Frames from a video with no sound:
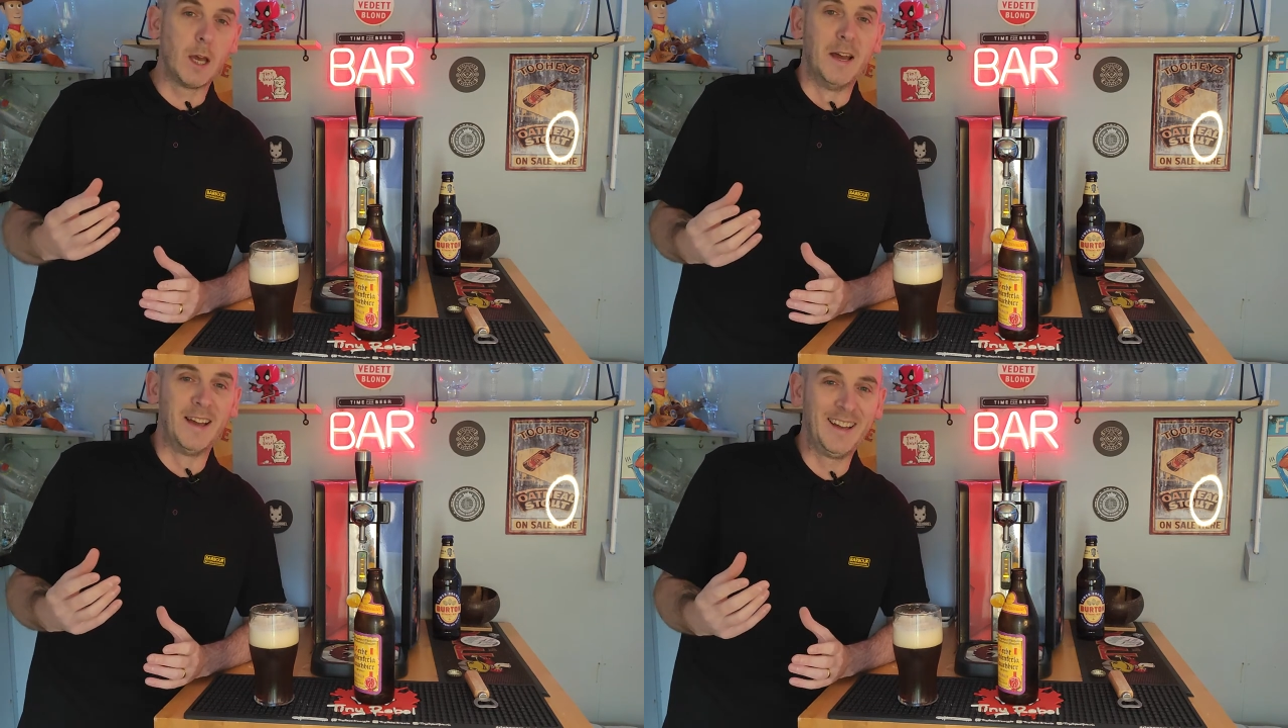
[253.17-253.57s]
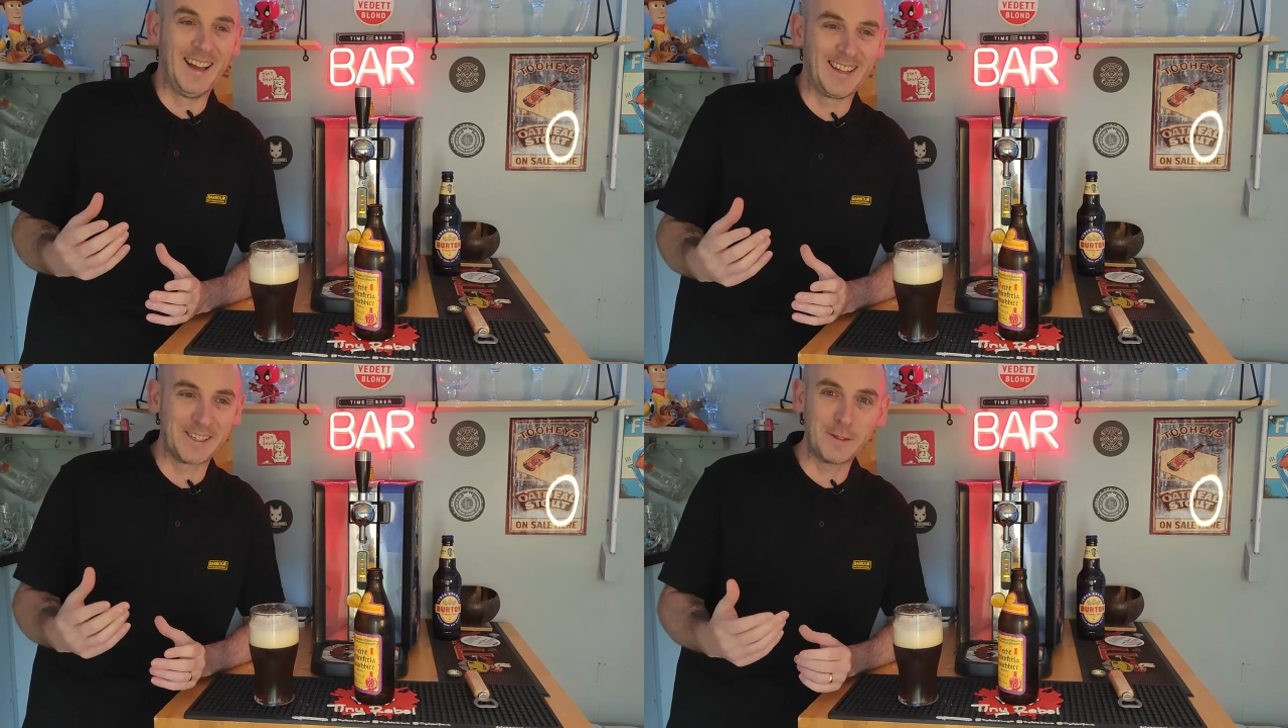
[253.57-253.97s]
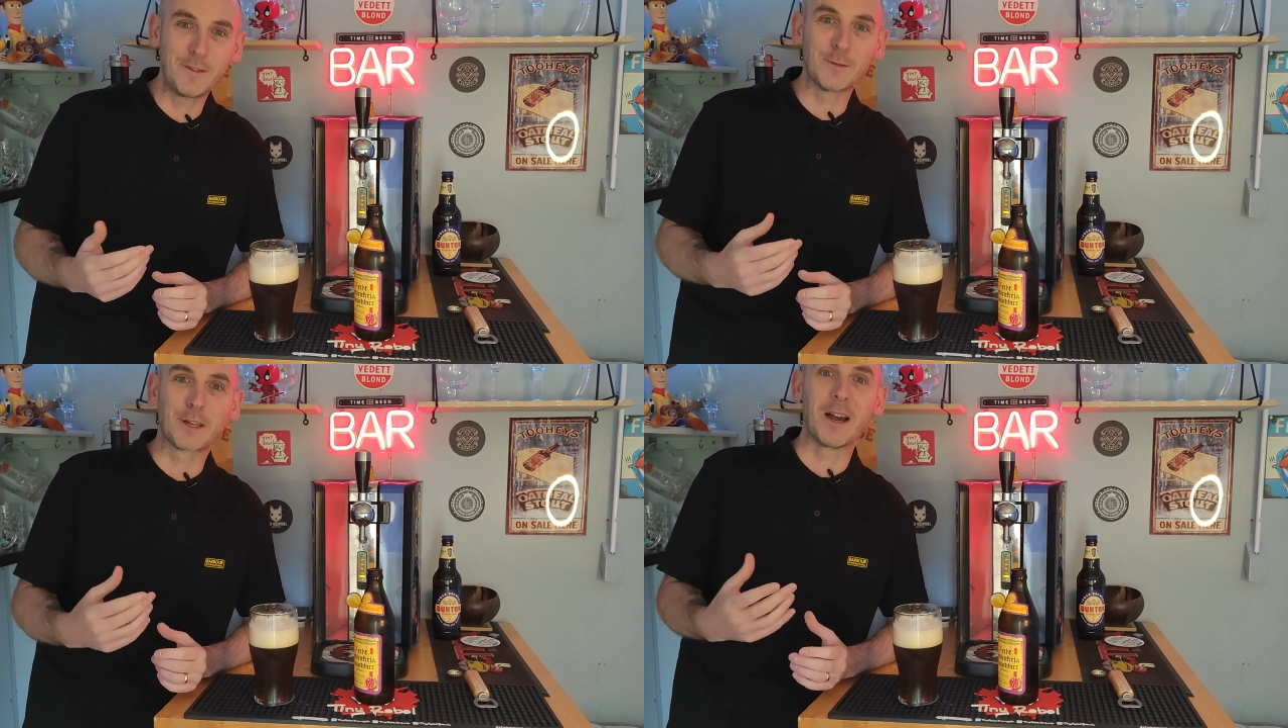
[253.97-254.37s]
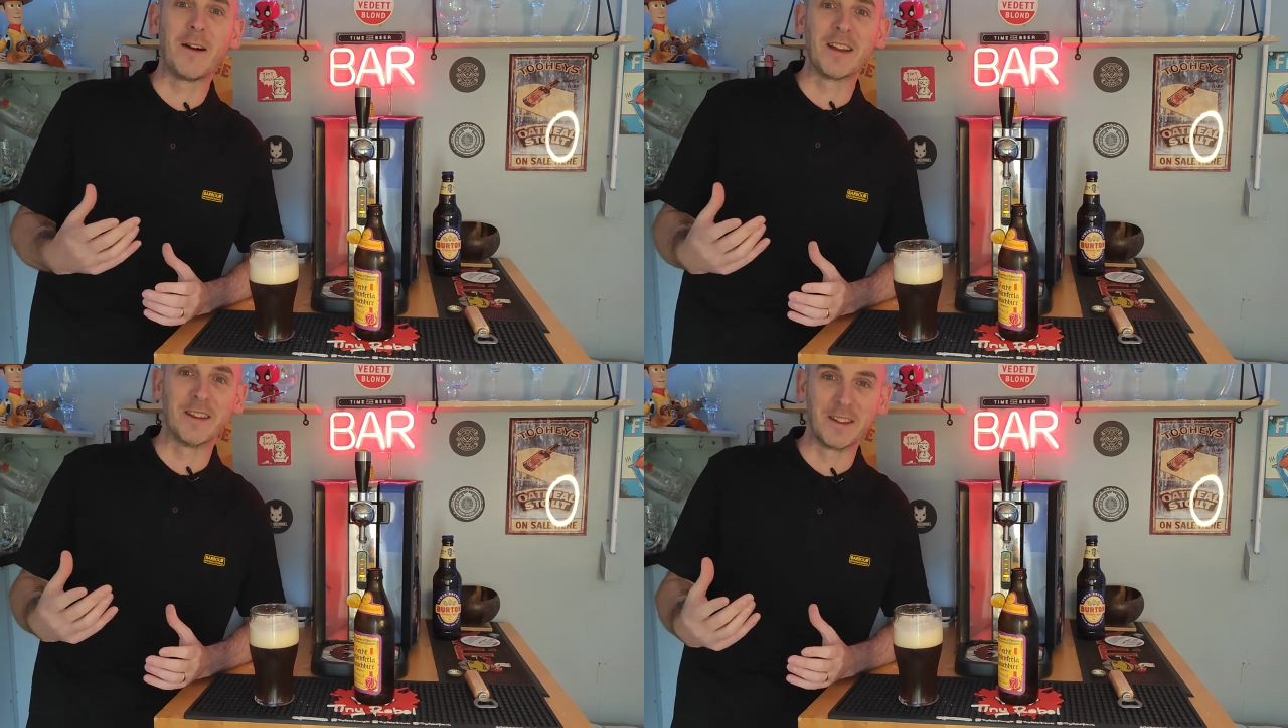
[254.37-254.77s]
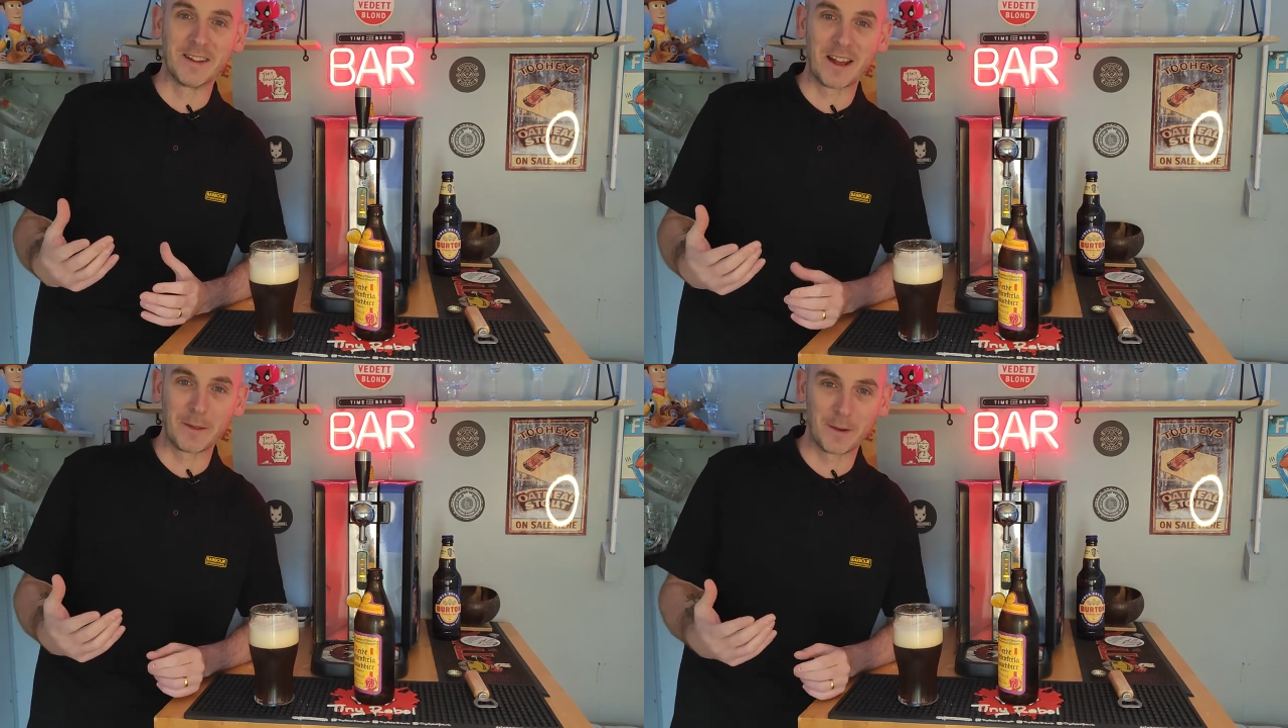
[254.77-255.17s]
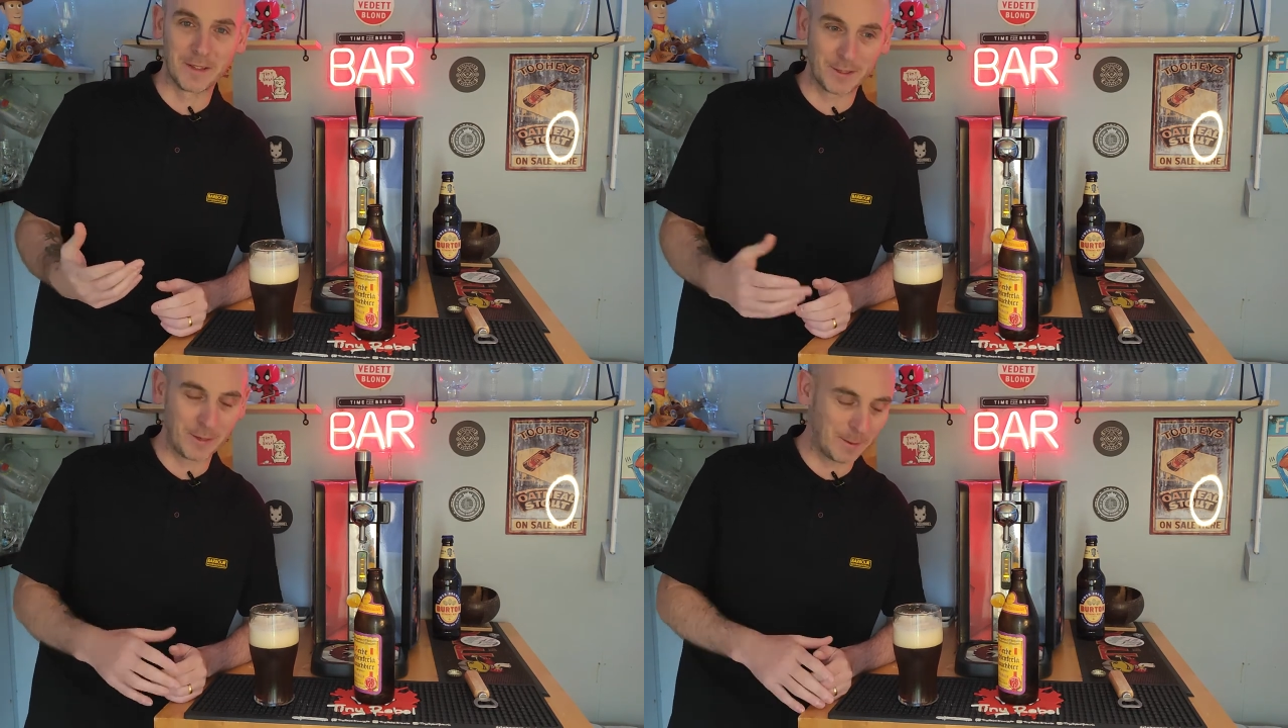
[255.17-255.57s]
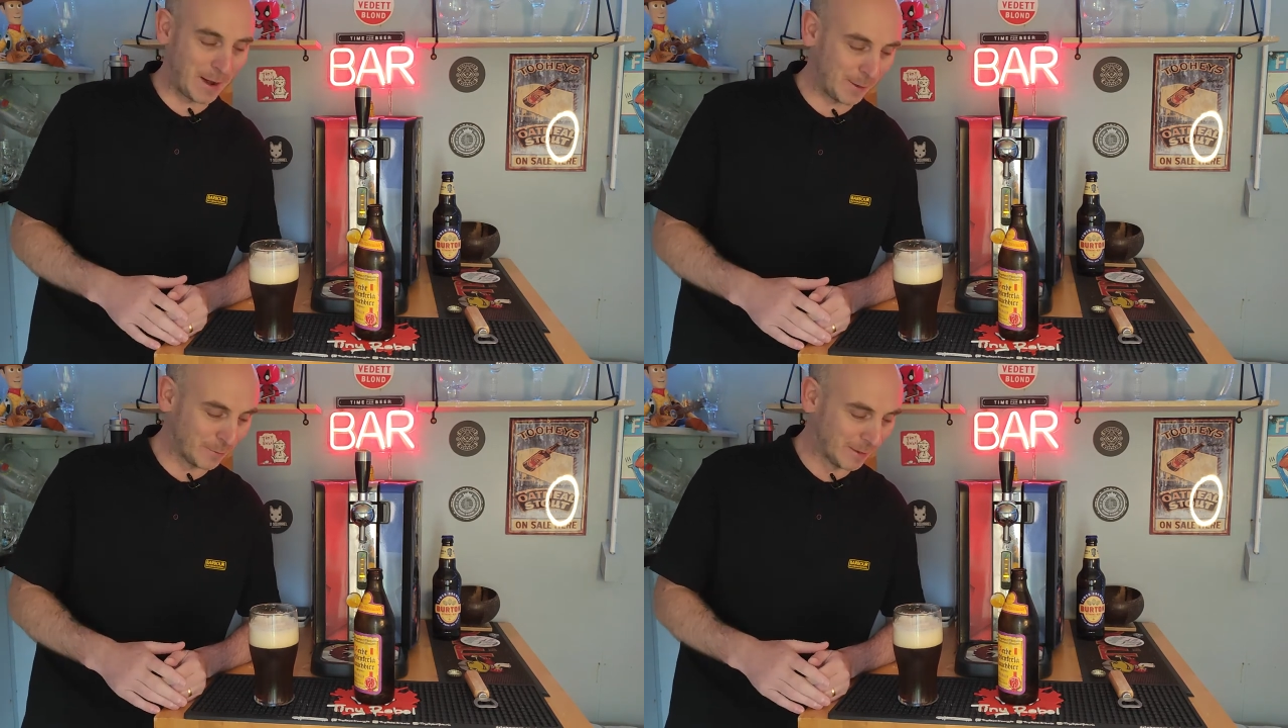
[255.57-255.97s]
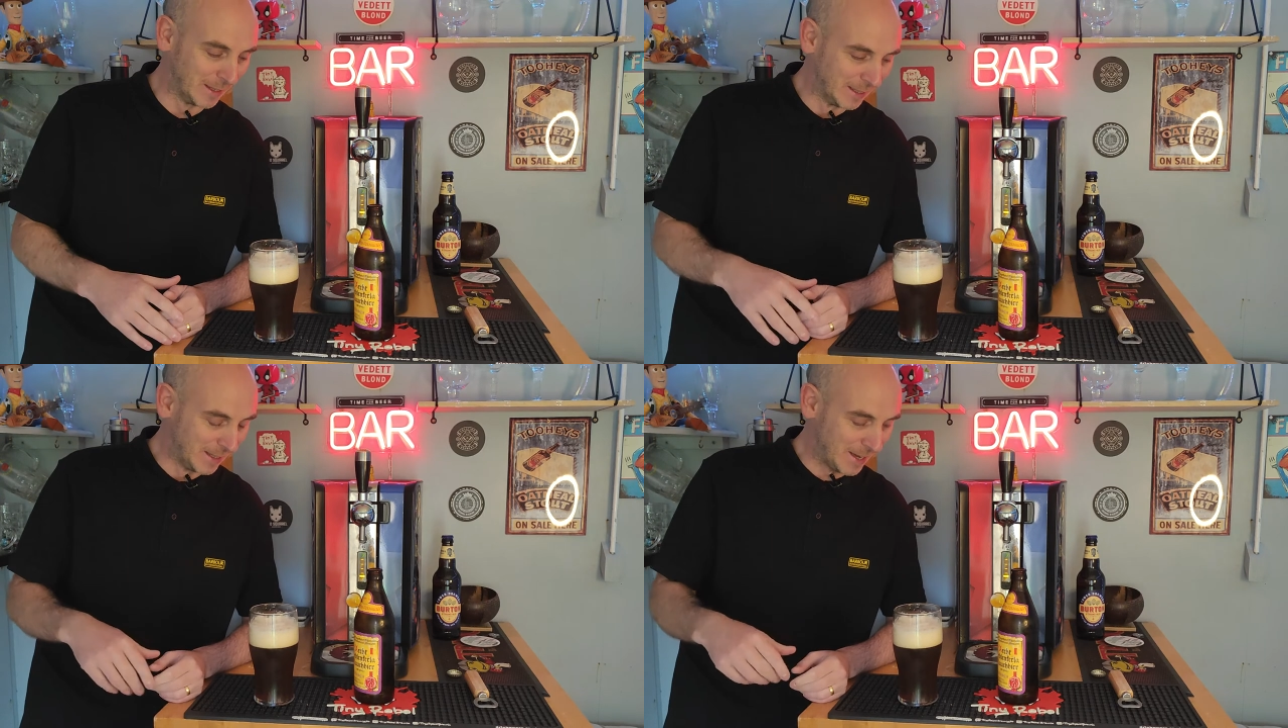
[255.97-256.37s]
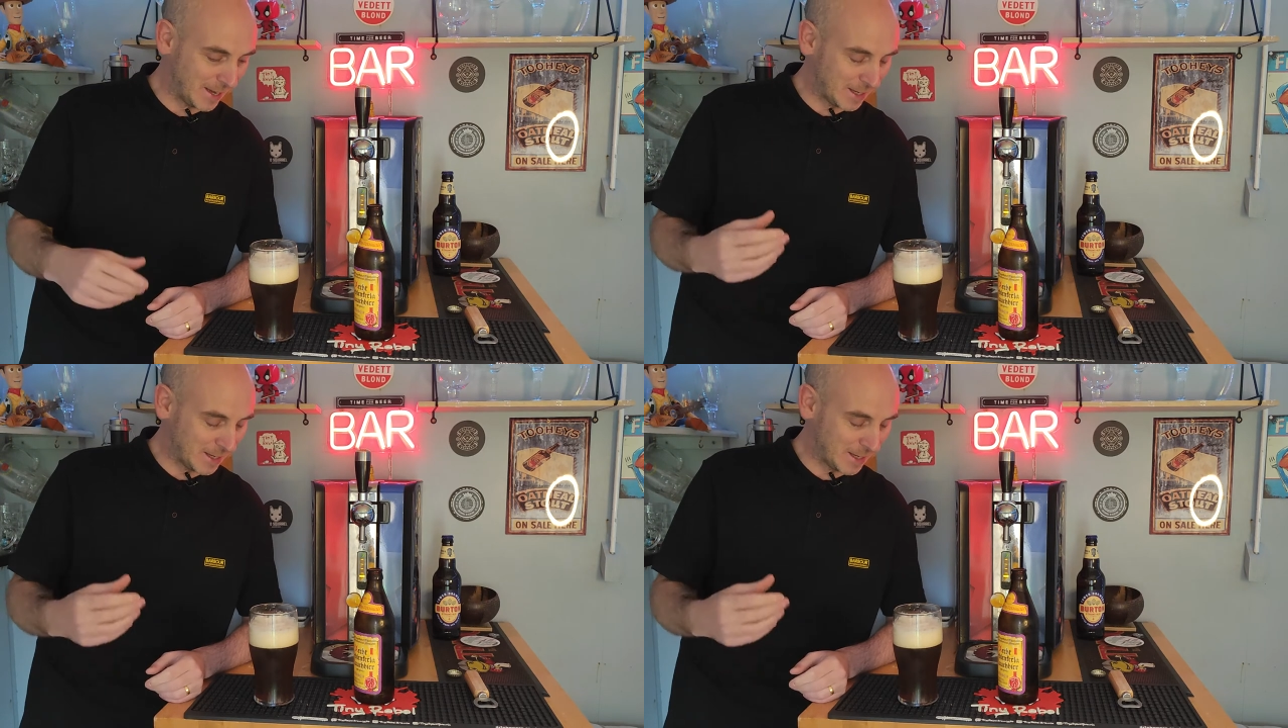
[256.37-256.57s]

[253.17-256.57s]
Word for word: it just feels kinder than the other ones on the mouth.